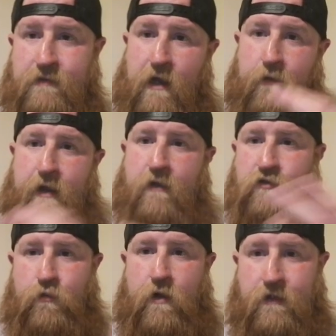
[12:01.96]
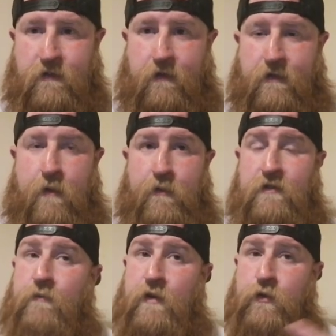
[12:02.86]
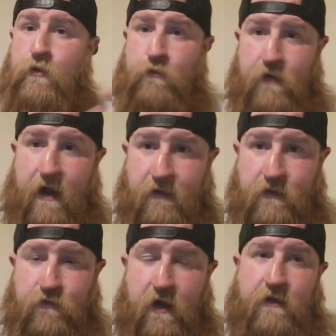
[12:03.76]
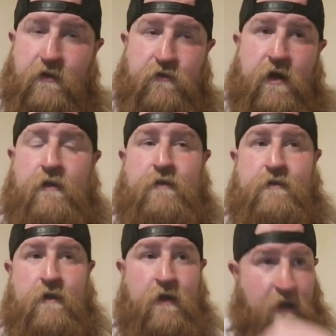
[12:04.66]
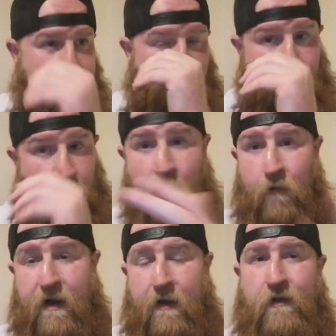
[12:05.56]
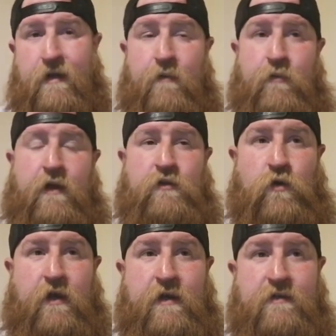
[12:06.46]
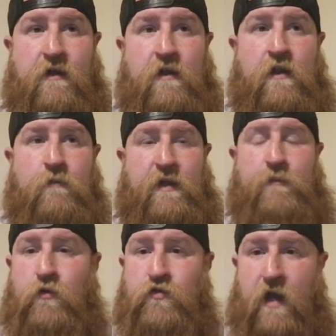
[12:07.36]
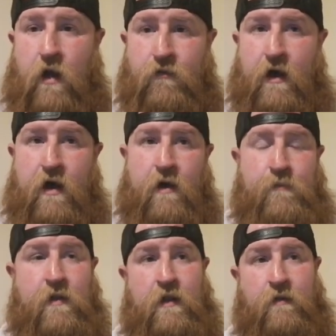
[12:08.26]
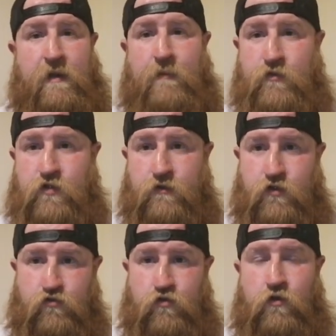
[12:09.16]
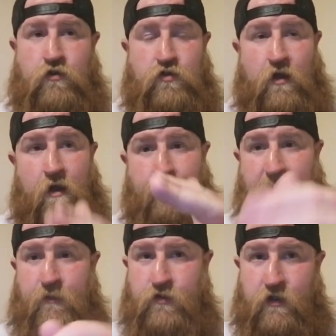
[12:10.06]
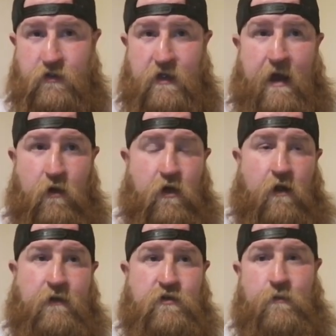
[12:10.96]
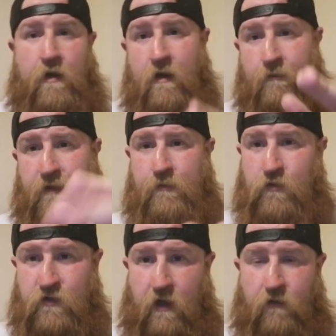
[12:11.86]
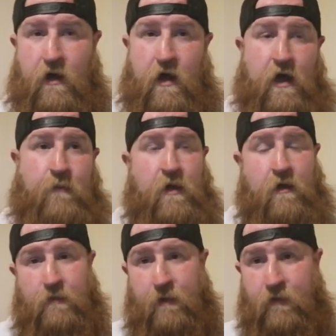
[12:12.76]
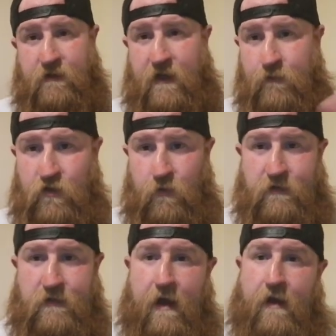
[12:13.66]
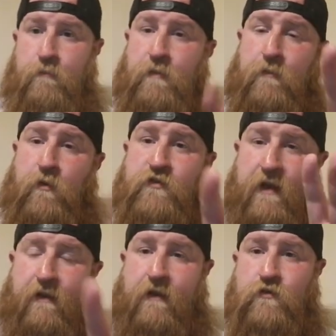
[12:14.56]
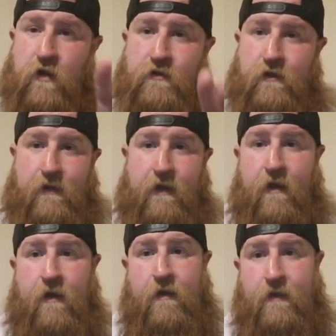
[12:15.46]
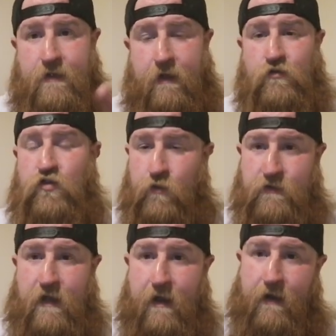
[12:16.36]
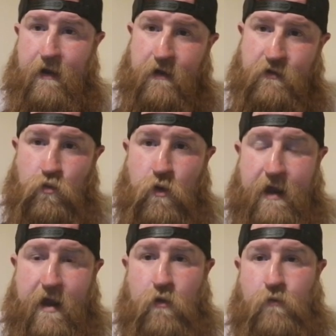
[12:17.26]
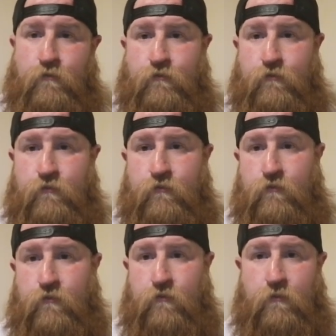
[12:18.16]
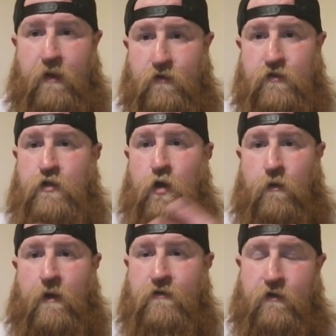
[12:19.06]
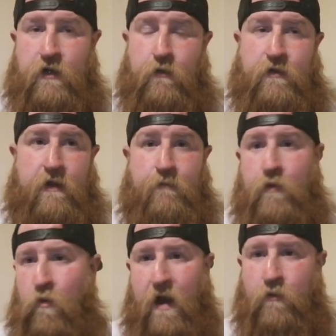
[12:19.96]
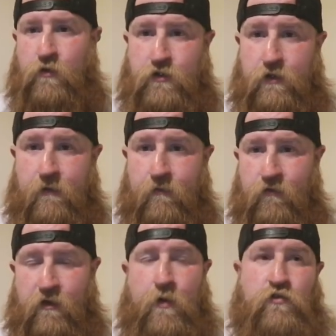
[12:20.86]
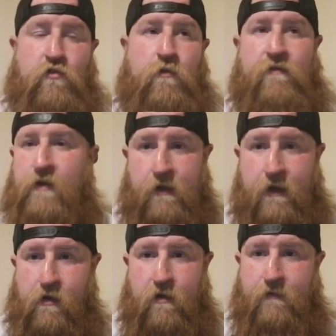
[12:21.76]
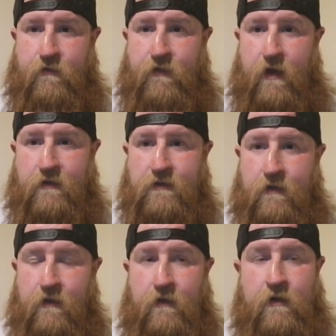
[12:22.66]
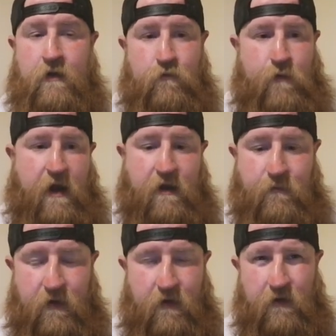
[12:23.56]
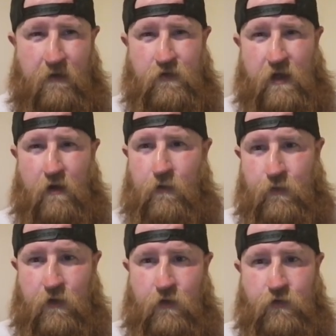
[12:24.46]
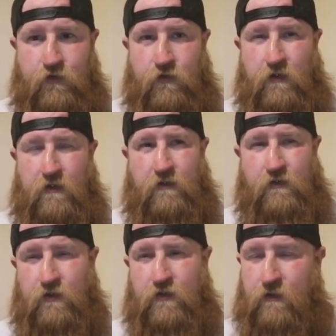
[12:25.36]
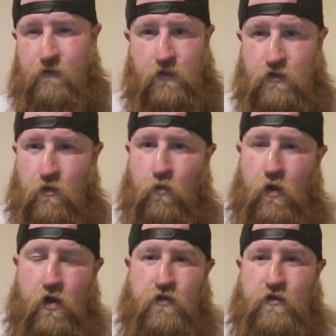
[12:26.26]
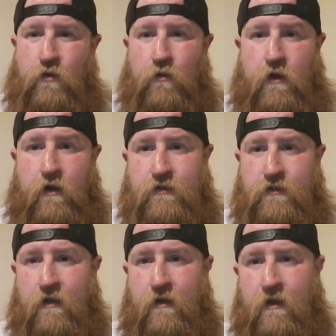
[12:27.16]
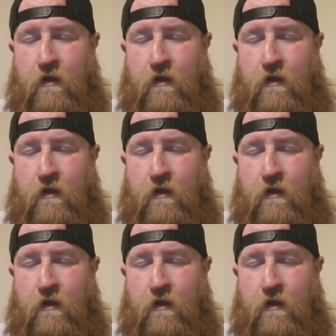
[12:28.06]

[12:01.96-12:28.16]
That's how I express the damage I've been through. Violence, violence, violence. I'm not proud of that, but it is what it is. People self-harm. People turn to drugs. People turn to alcoholism. People self-harm. People attempt suicide. And people, sadly and tragically, take suicide as a way out because they don't know how to deal with it. But why would you? It's the most horrific thing you could ever face. Rape, child abuse, just the worst of the worst.